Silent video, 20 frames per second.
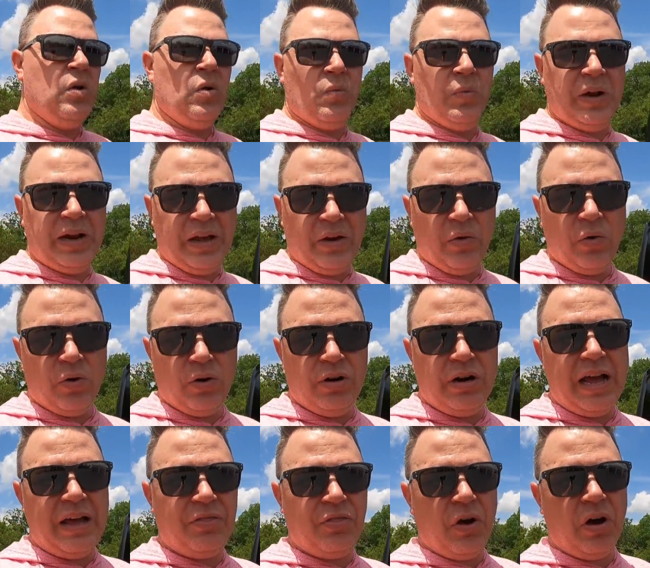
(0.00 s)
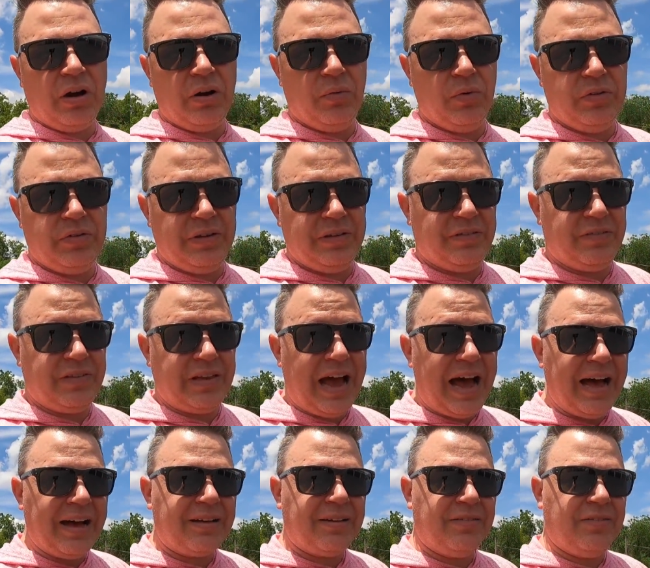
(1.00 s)
When I ordered, I thought it was in
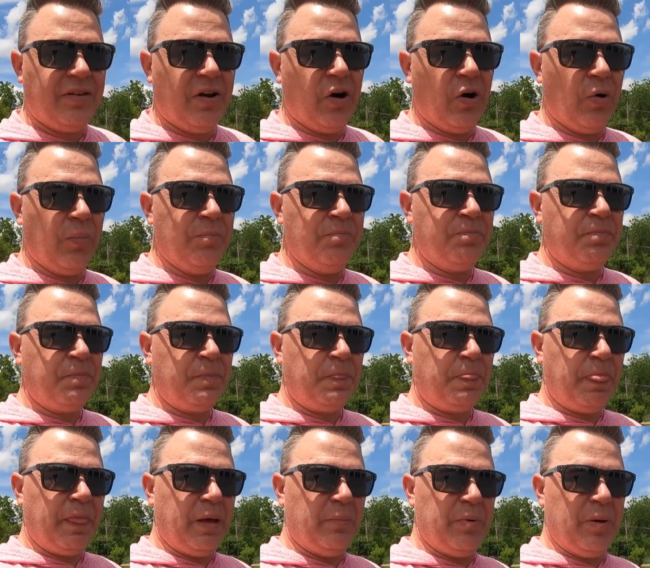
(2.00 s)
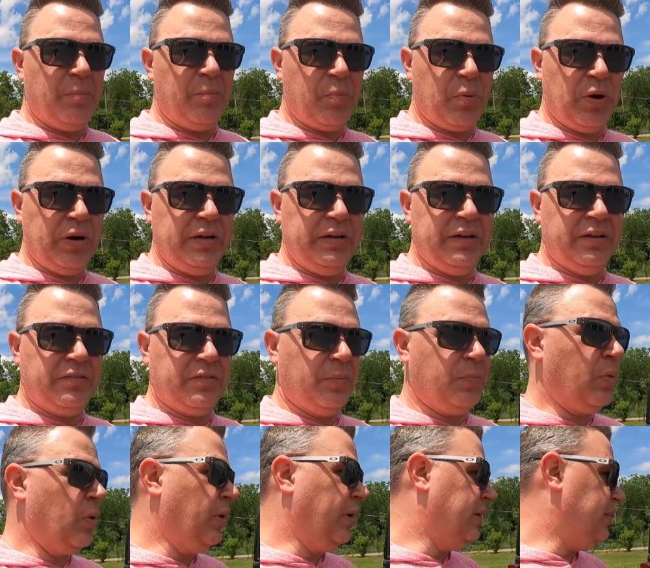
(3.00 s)
stock, so I've been pretty
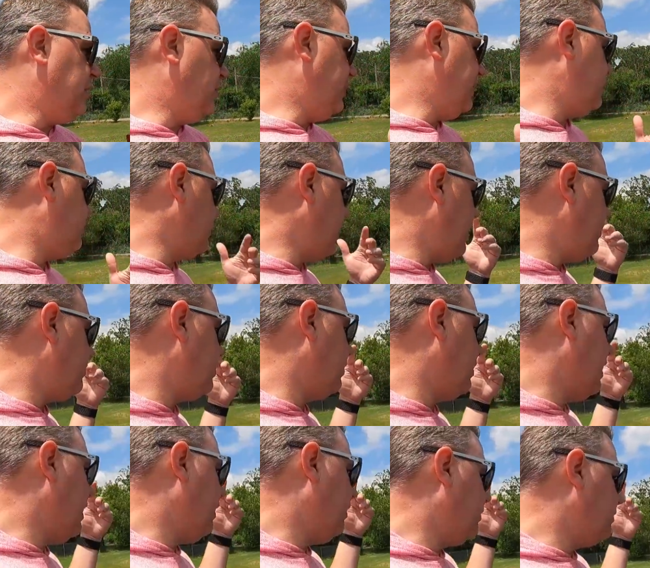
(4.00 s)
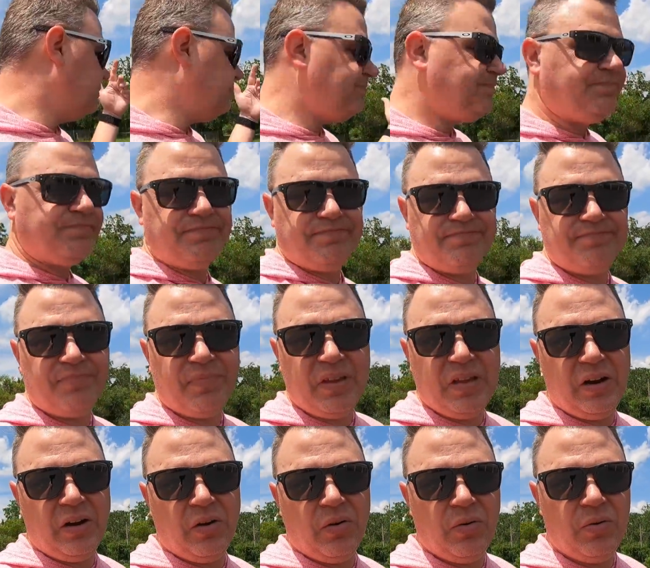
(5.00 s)
disappointed to be driving around,
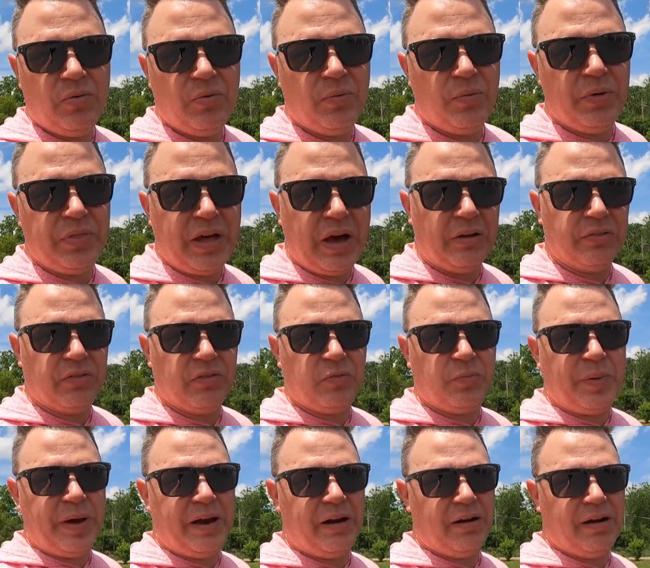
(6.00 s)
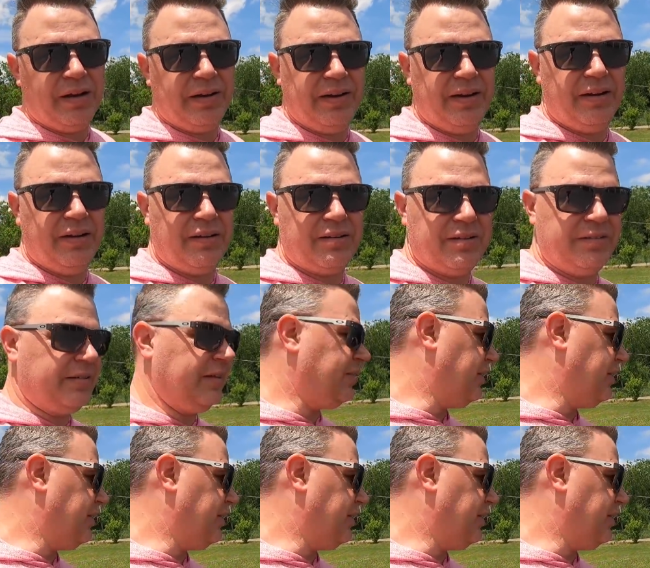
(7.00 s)
you know, without the spare on here, because I